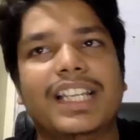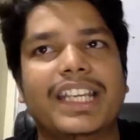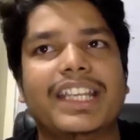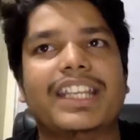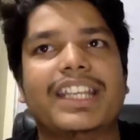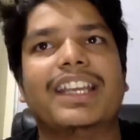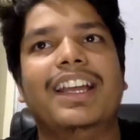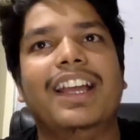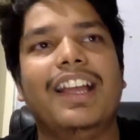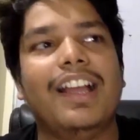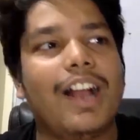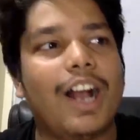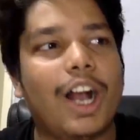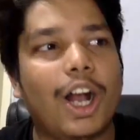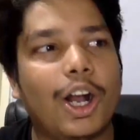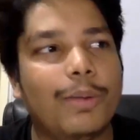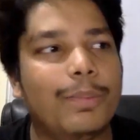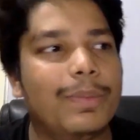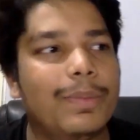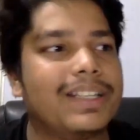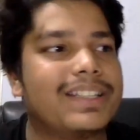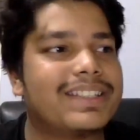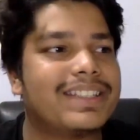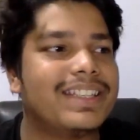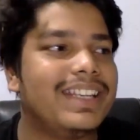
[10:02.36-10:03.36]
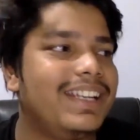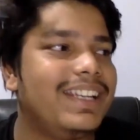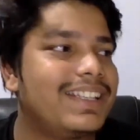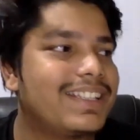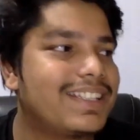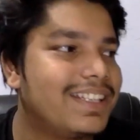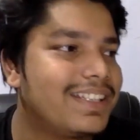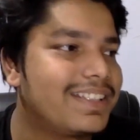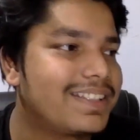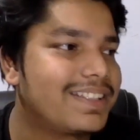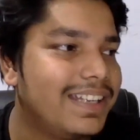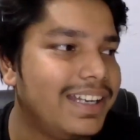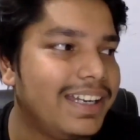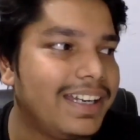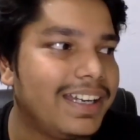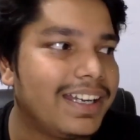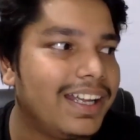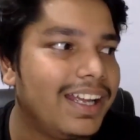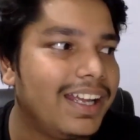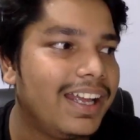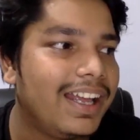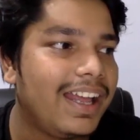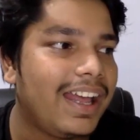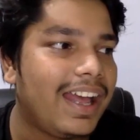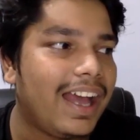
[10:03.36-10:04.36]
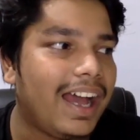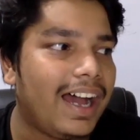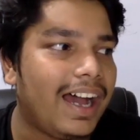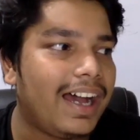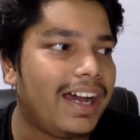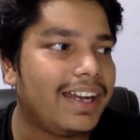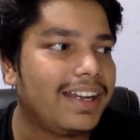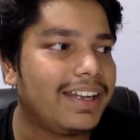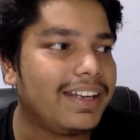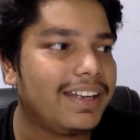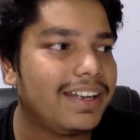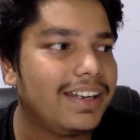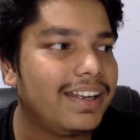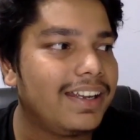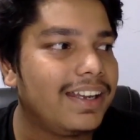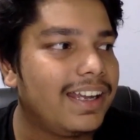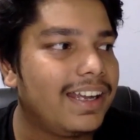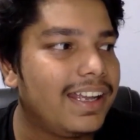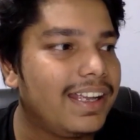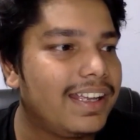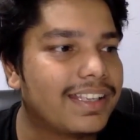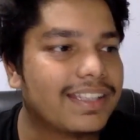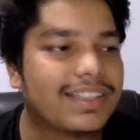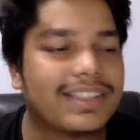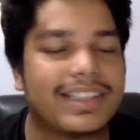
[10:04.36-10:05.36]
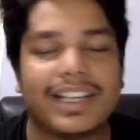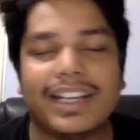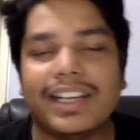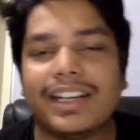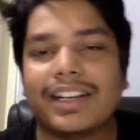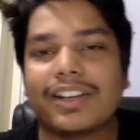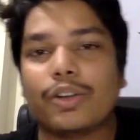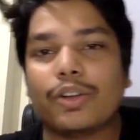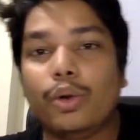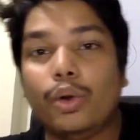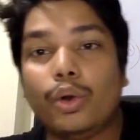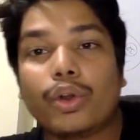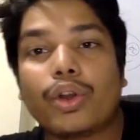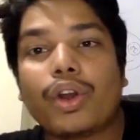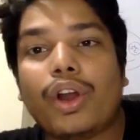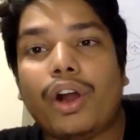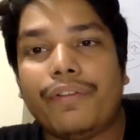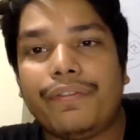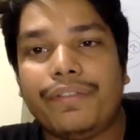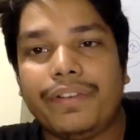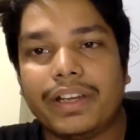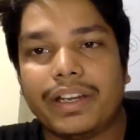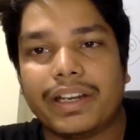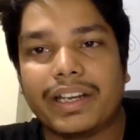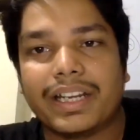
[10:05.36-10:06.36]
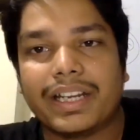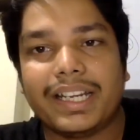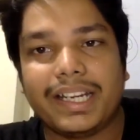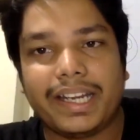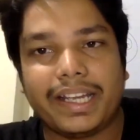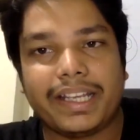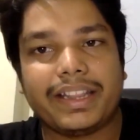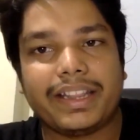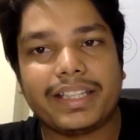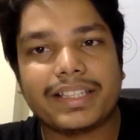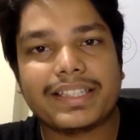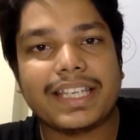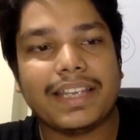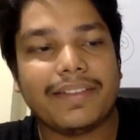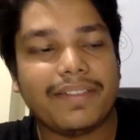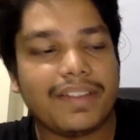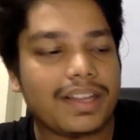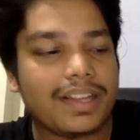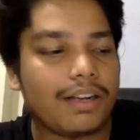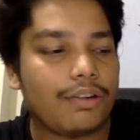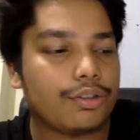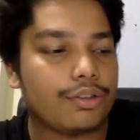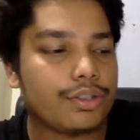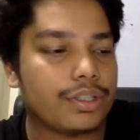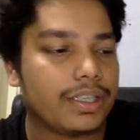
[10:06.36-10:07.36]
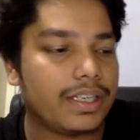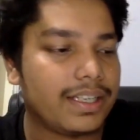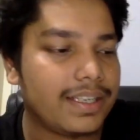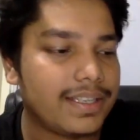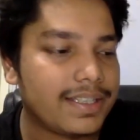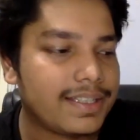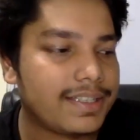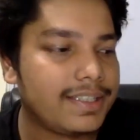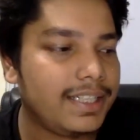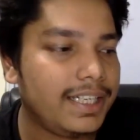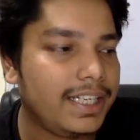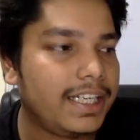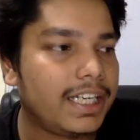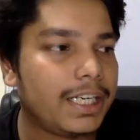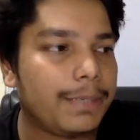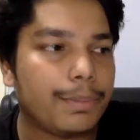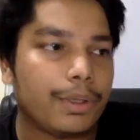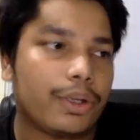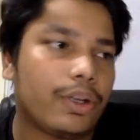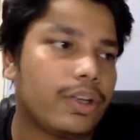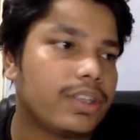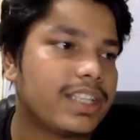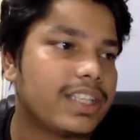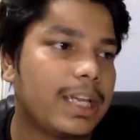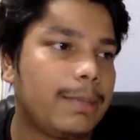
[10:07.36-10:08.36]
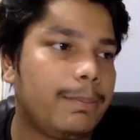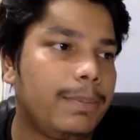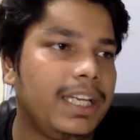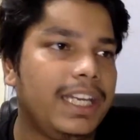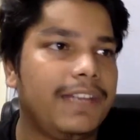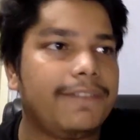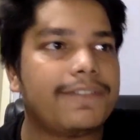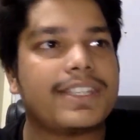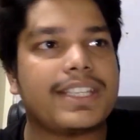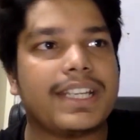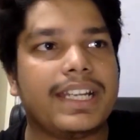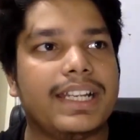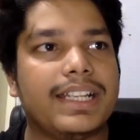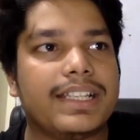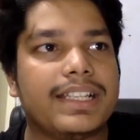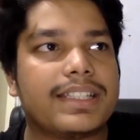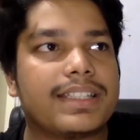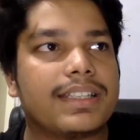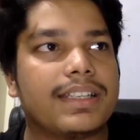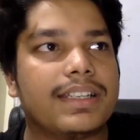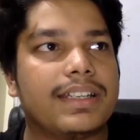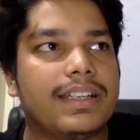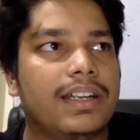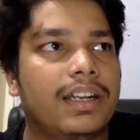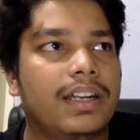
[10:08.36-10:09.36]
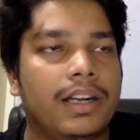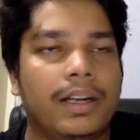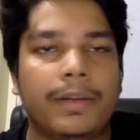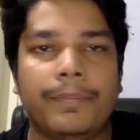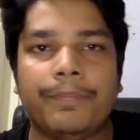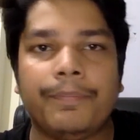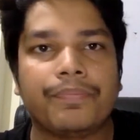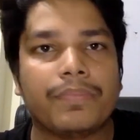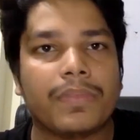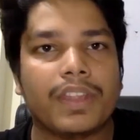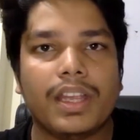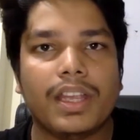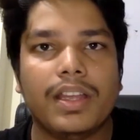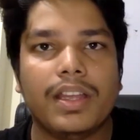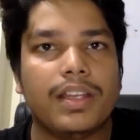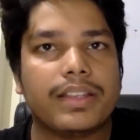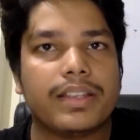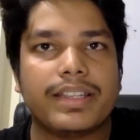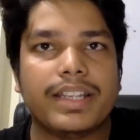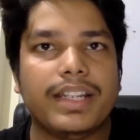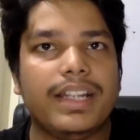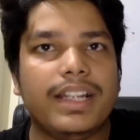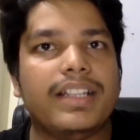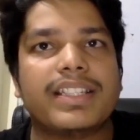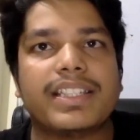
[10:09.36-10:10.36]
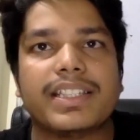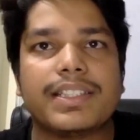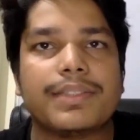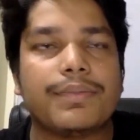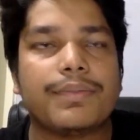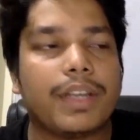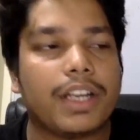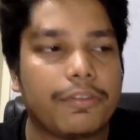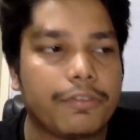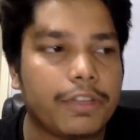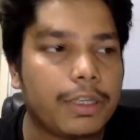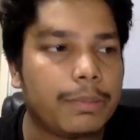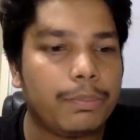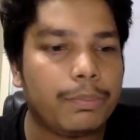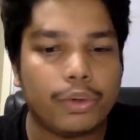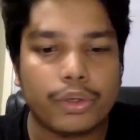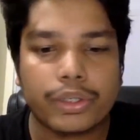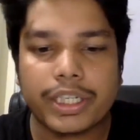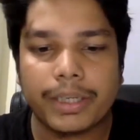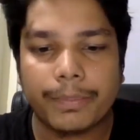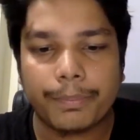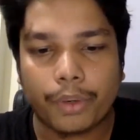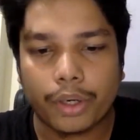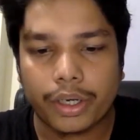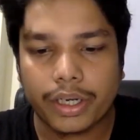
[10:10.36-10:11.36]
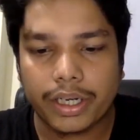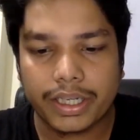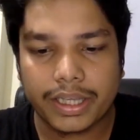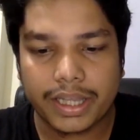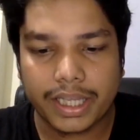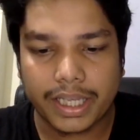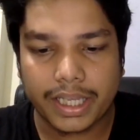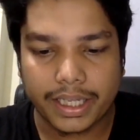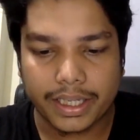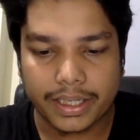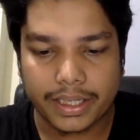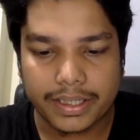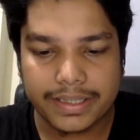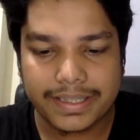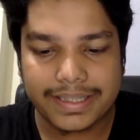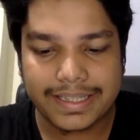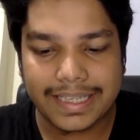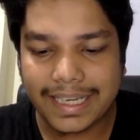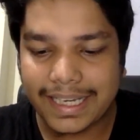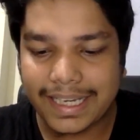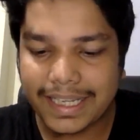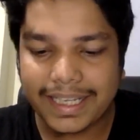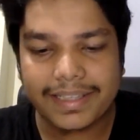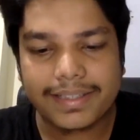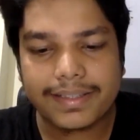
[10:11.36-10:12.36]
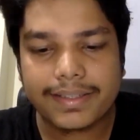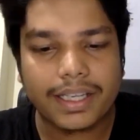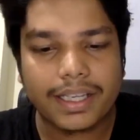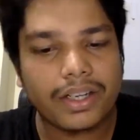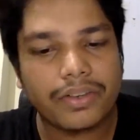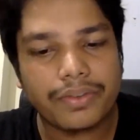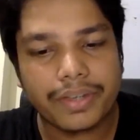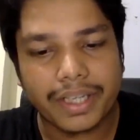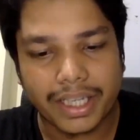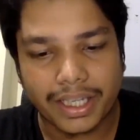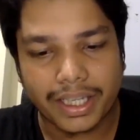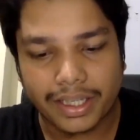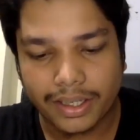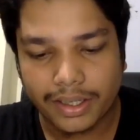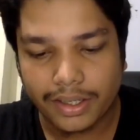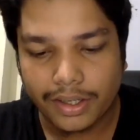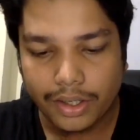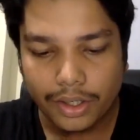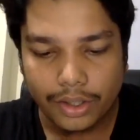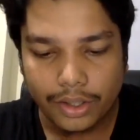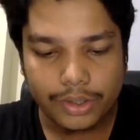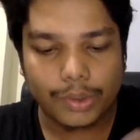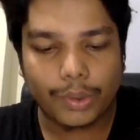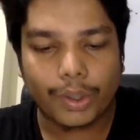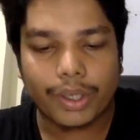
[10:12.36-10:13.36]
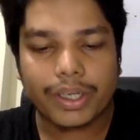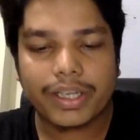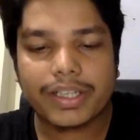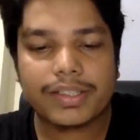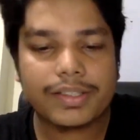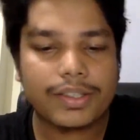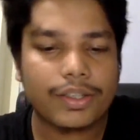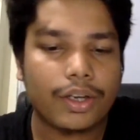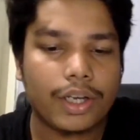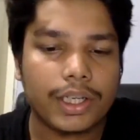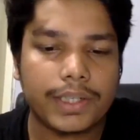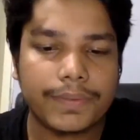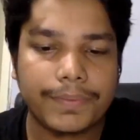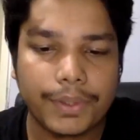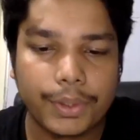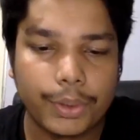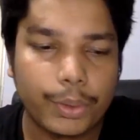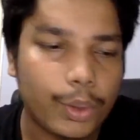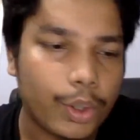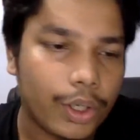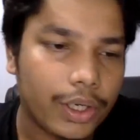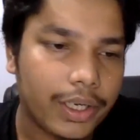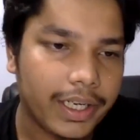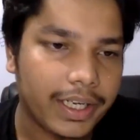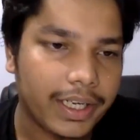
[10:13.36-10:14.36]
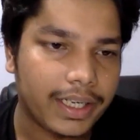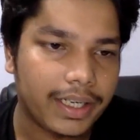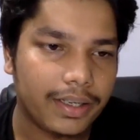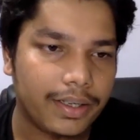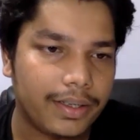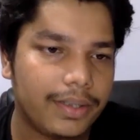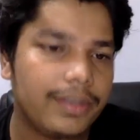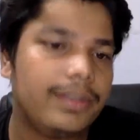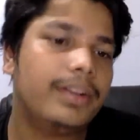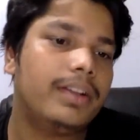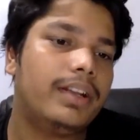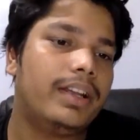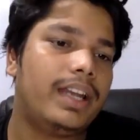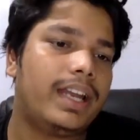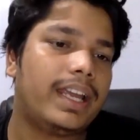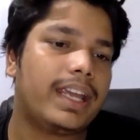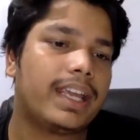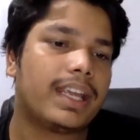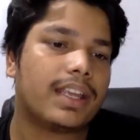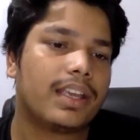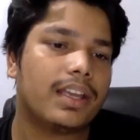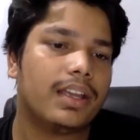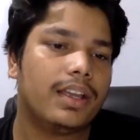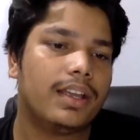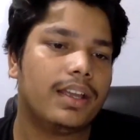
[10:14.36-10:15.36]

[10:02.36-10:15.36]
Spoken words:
Like, how much sales is it, and is the core offer like the 7,000 is needed? Because I believe sales is one of the most important thing. Selling is serving. So, what is your view on it? Like,